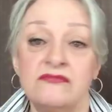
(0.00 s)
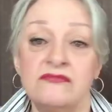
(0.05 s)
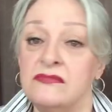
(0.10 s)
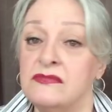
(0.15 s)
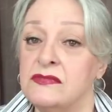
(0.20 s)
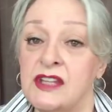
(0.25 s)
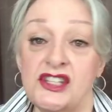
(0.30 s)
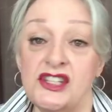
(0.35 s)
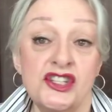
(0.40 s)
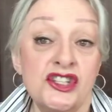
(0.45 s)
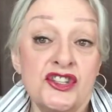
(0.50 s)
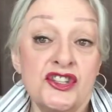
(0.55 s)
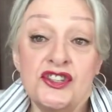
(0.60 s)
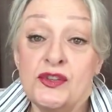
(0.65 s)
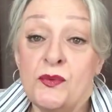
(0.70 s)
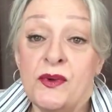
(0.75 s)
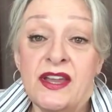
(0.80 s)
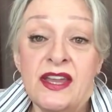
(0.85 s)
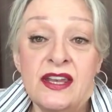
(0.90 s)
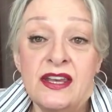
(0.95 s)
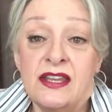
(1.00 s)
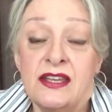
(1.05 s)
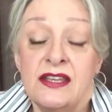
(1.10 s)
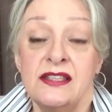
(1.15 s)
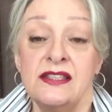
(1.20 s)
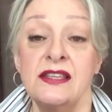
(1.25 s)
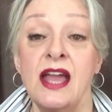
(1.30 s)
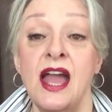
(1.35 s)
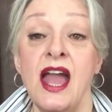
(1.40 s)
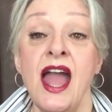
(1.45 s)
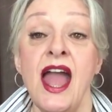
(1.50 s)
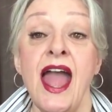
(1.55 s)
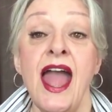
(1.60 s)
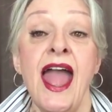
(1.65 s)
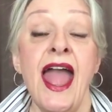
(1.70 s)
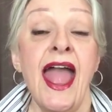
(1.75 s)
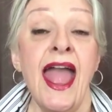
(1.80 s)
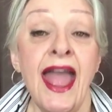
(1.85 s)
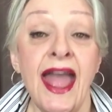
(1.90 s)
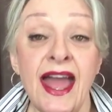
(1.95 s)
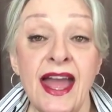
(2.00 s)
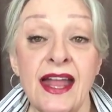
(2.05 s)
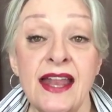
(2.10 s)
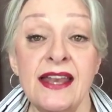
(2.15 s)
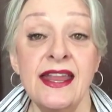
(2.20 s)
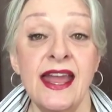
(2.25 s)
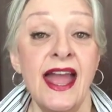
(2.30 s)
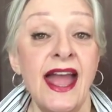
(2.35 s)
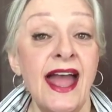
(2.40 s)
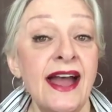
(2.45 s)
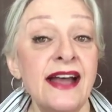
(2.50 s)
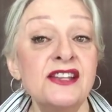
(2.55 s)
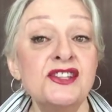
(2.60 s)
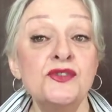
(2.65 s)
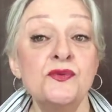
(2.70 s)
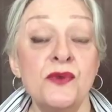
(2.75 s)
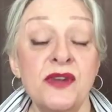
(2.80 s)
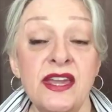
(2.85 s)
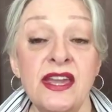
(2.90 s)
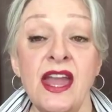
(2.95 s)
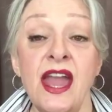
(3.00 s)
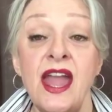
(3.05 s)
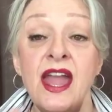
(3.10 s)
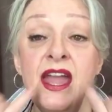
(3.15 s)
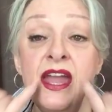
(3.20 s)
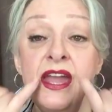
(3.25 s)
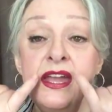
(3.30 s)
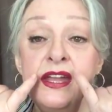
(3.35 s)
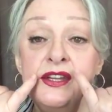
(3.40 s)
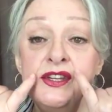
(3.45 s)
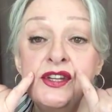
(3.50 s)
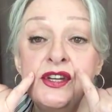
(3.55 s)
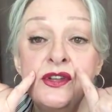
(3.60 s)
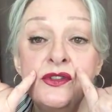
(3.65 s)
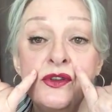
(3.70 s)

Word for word: That's just the way it is. And as we age,